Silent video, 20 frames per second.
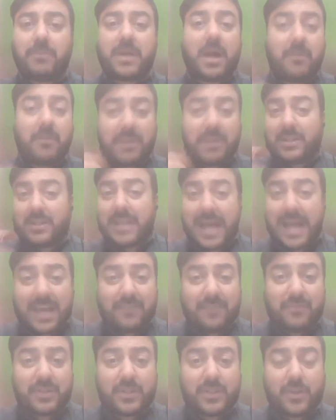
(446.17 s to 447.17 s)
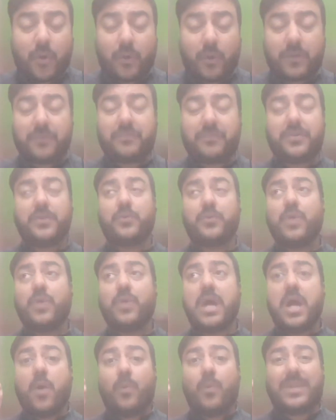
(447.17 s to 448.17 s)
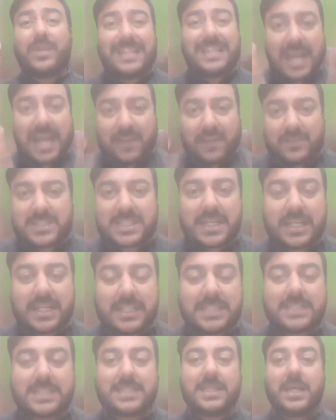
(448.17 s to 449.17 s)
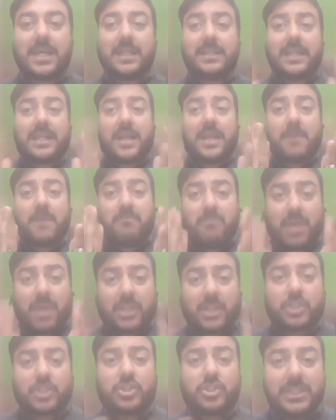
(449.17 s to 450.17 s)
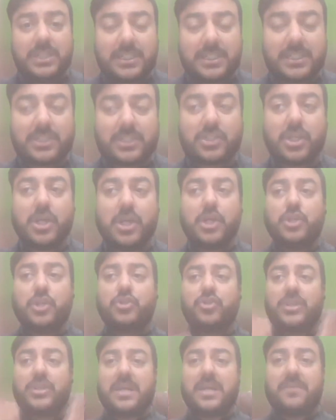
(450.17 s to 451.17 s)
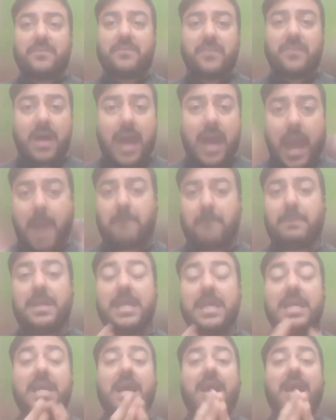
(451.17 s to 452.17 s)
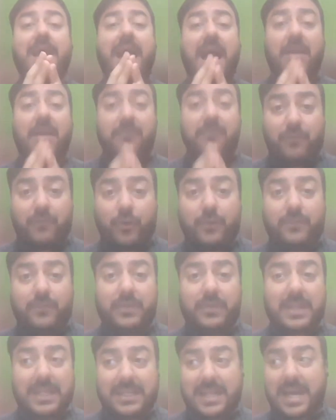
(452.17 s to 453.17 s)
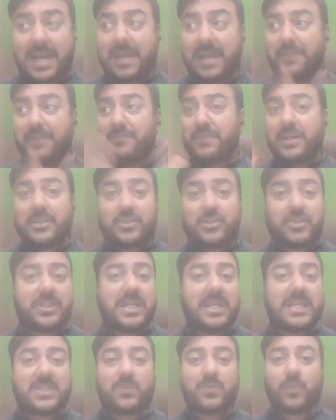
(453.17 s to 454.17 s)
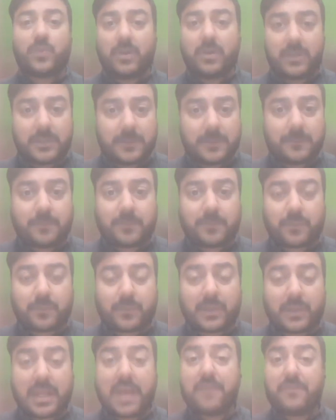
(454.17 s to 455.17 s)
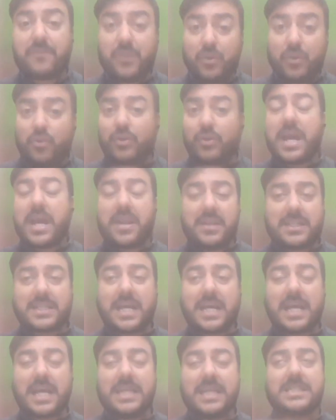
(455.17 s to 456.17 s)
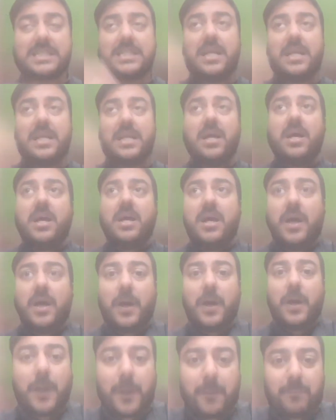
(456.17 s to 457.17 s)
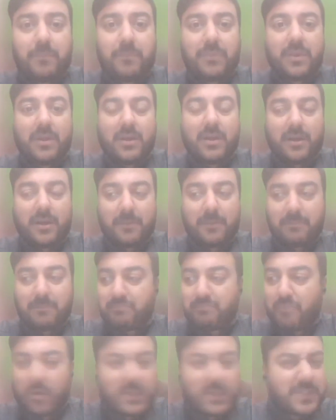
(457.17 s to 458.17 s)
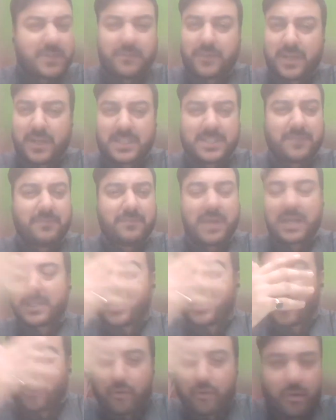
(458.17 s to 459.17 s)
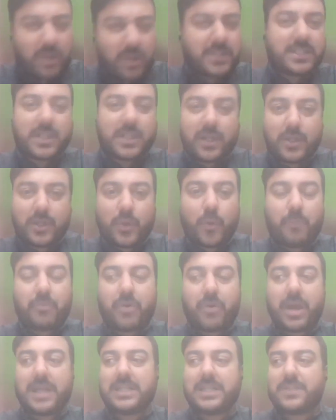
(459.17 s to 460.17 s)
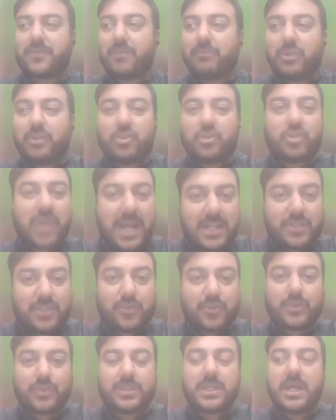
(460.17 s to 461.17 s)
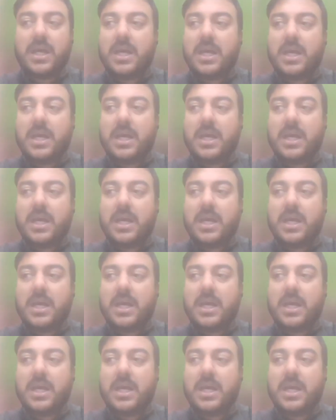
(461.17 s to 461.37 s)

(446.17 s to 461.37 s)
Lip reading: coming live with all of you with life skills that are much needed to live a happy and fulfilling life in today's world. If you look at it, guys, uh, most of us, in fact, across the globe, right, from the childhood,